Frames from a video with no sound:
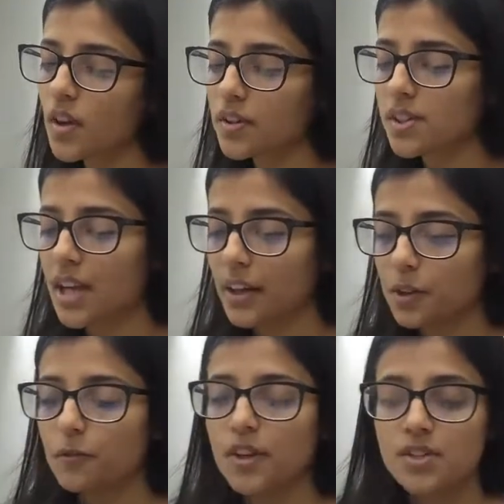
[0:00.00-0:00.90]
on
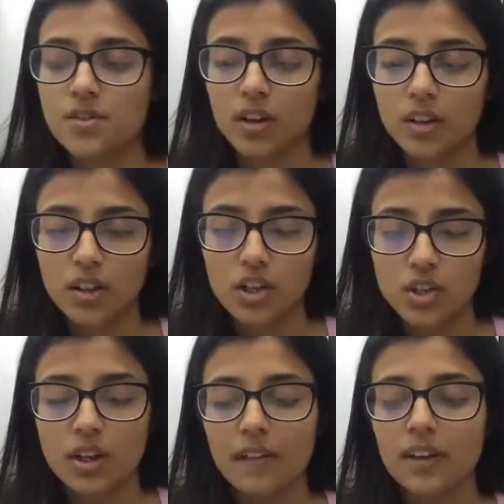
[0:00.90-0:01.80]
static face
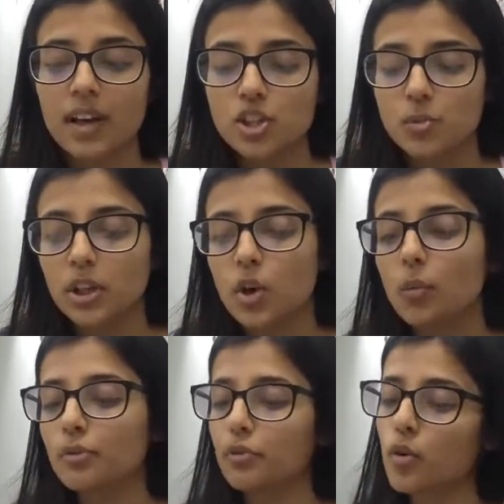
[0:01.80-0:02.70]
recognition, and the next video
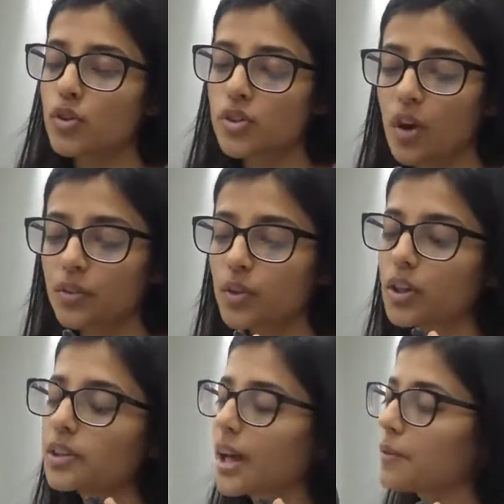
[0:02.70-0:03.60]
will focus on
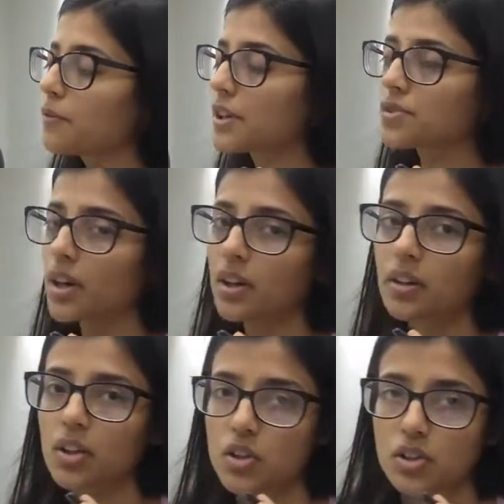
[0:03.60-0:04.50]
real-time face
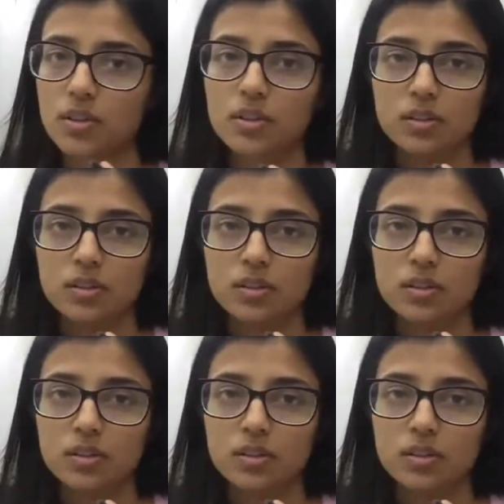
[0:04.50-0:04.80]
recognition.